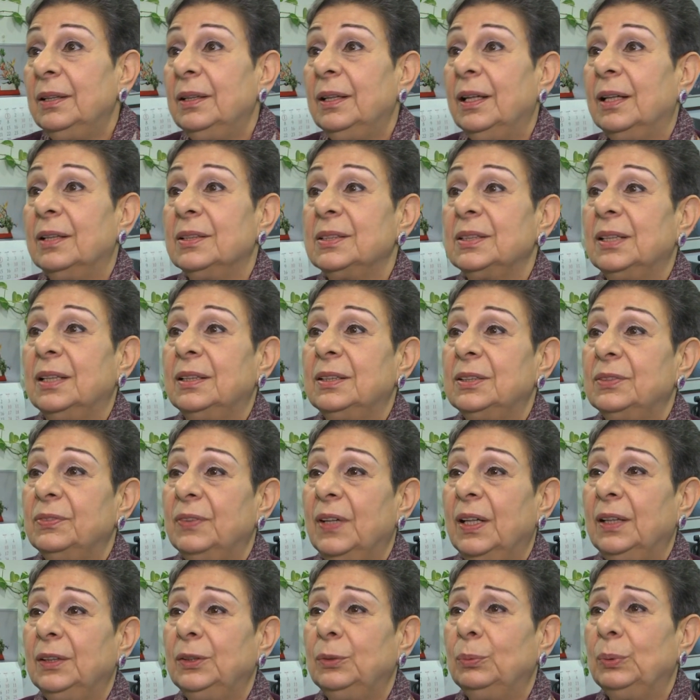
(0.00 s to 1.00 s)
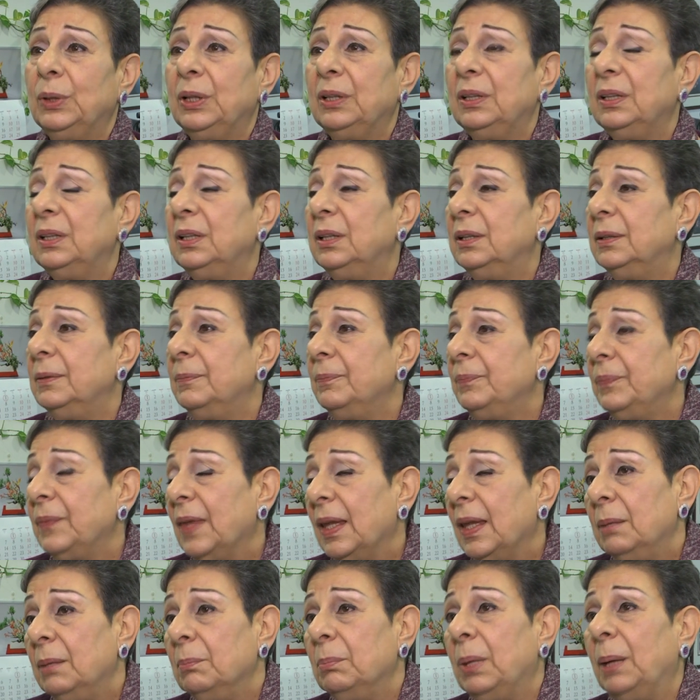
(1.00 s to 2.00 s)
They are satisfied with
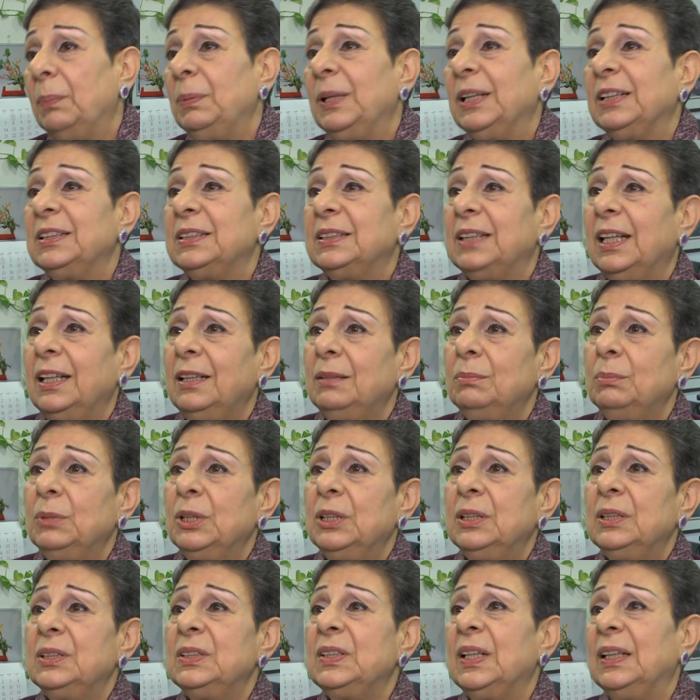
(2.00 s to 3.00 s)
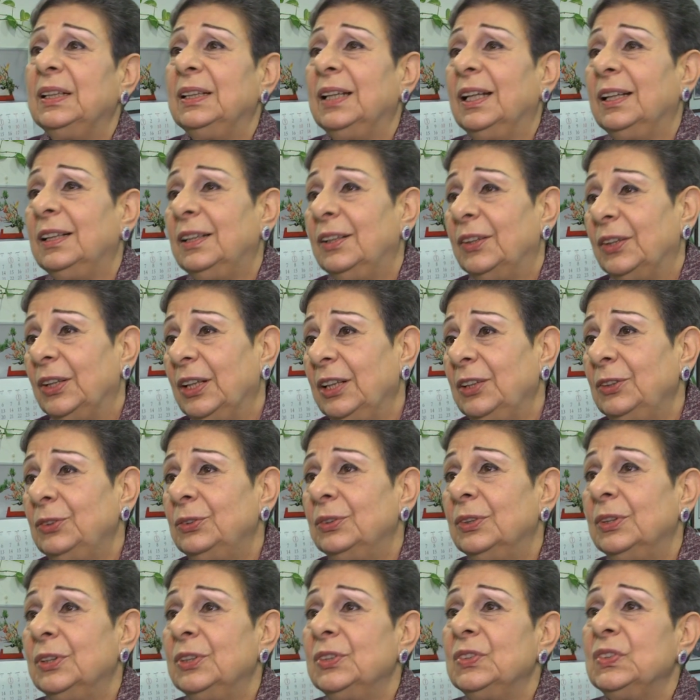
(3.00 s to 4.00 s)
public statements and
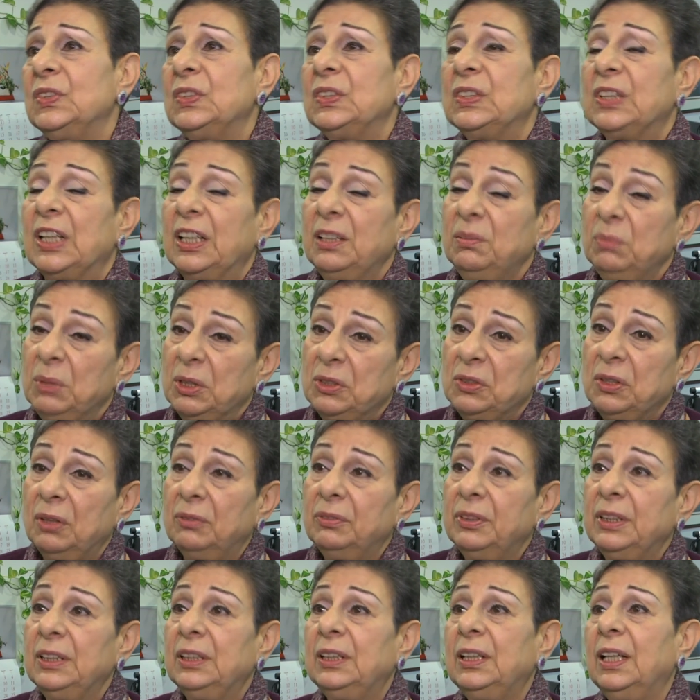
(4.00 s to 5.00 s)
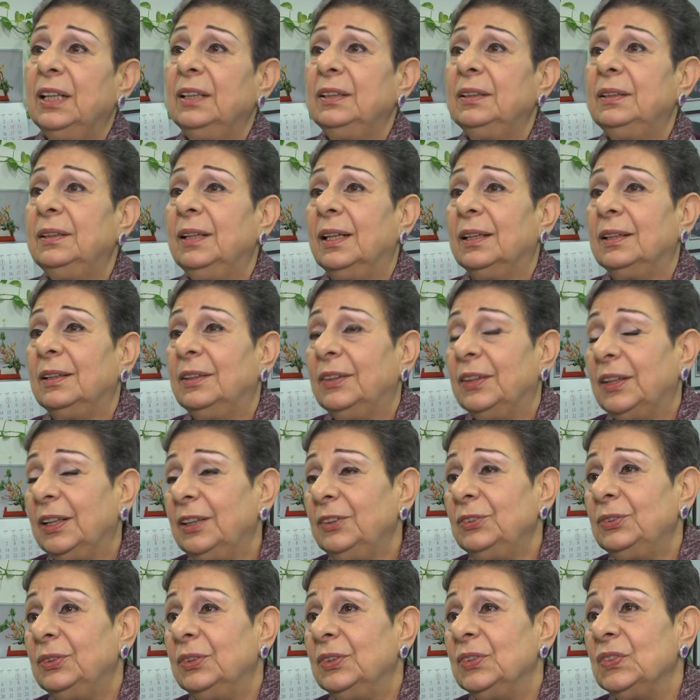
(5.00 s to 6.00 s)
declarations, statements of intent,
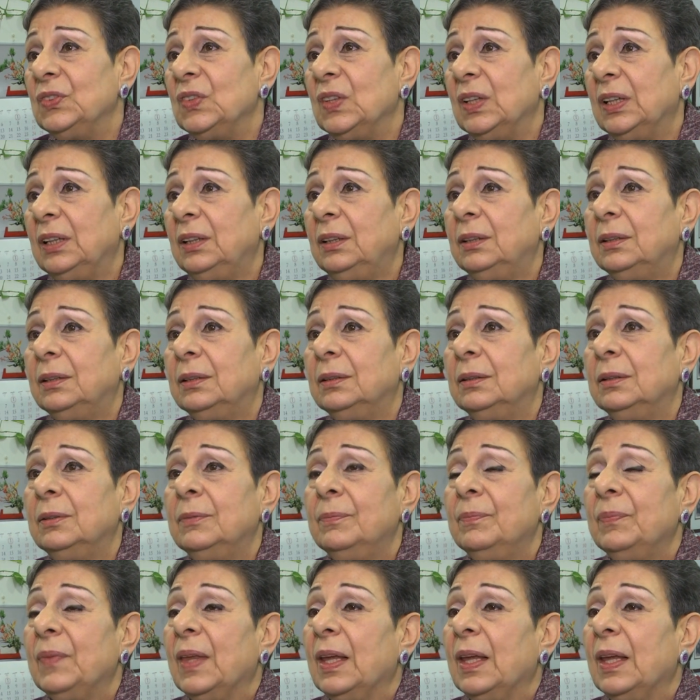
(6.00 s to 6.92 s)
declarations that